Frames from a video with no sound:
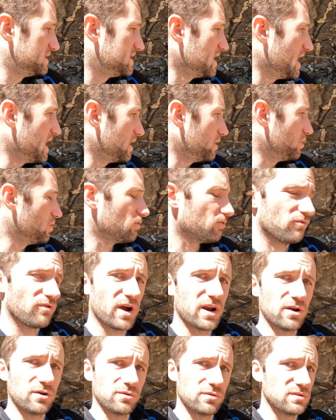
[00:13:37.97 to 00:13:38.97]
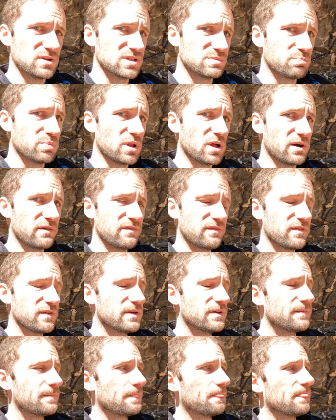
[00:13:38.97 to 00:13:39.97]
dead right under this bluff,
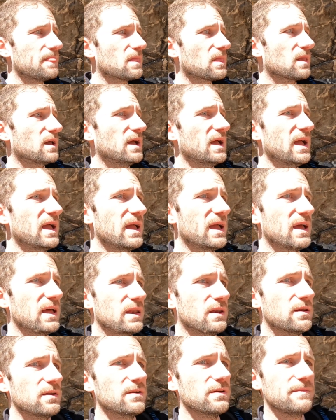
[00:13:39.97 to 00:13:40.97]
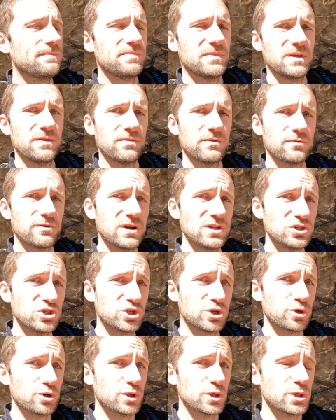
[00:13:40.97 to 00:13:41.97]
and they're
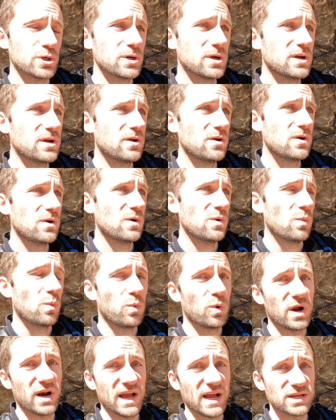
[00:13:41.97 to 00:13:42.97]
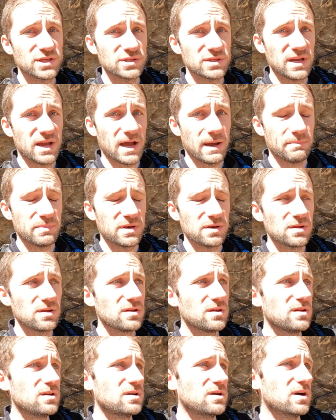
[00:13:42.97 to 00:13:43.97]
unsure what actually happened.
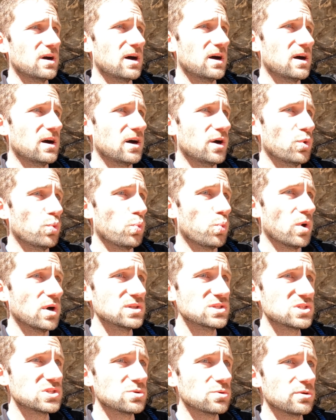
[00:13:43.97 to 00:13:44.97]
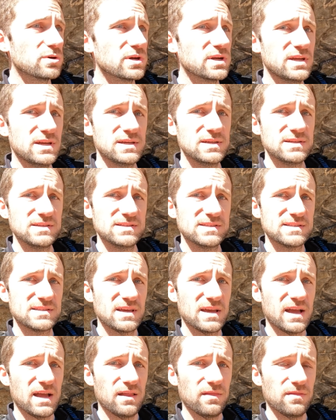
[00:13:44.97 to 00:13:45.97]
One story is
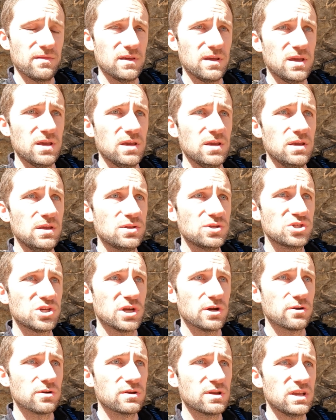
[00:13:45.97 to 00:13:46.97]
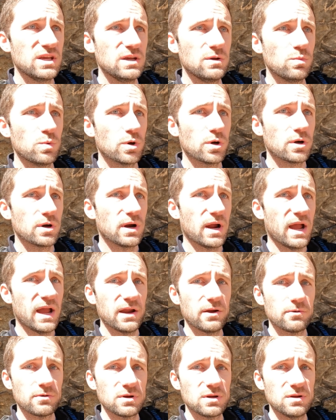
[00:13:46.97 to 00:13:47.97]
that the Cherokee were
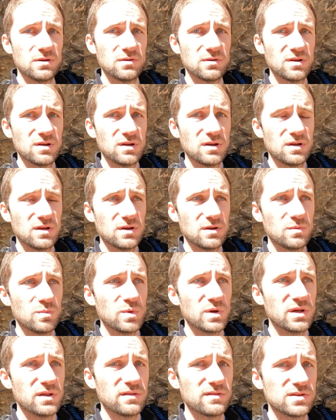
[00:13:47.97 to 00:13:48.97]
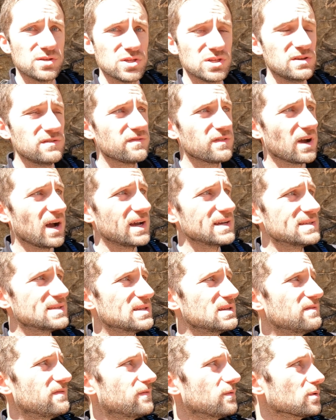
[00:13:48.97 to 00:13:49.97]
angry with Chief
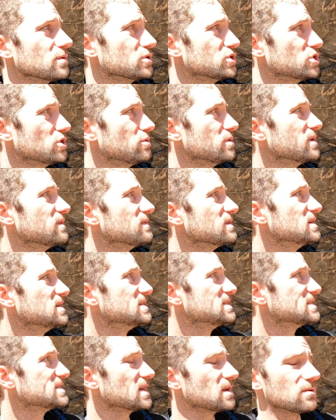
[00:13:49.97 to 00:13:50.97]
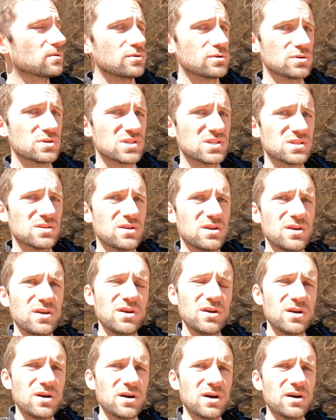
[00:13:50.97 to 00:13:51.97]
Kiesee for showing the settlers
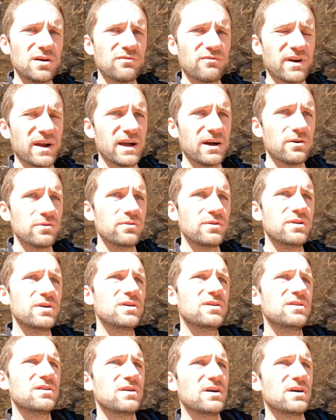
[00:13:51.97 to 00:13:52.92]
around